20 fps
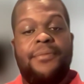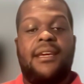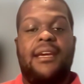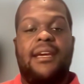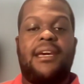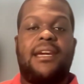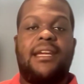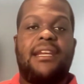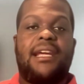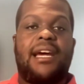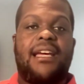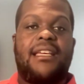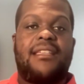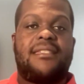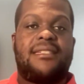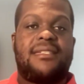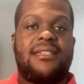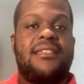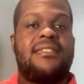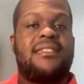and I
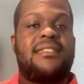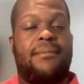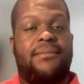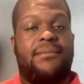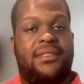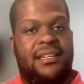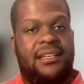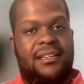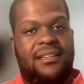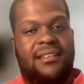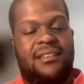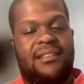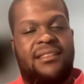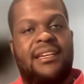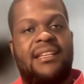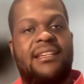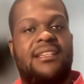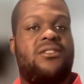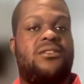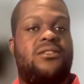see something
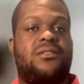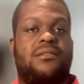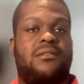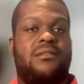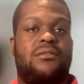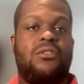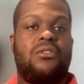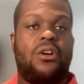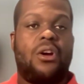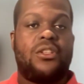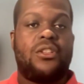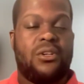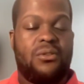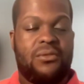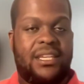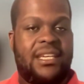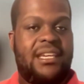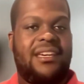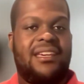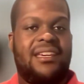that is not
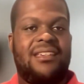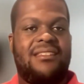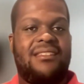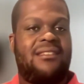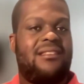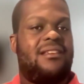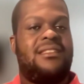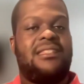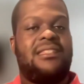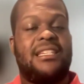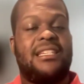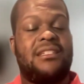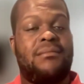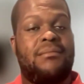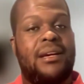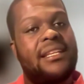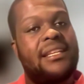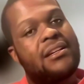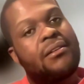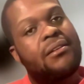okay, it doesn't
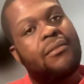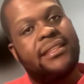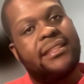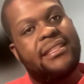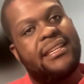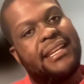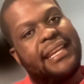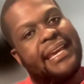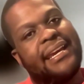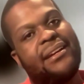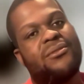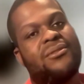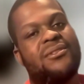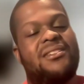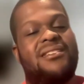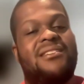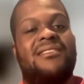matter what the language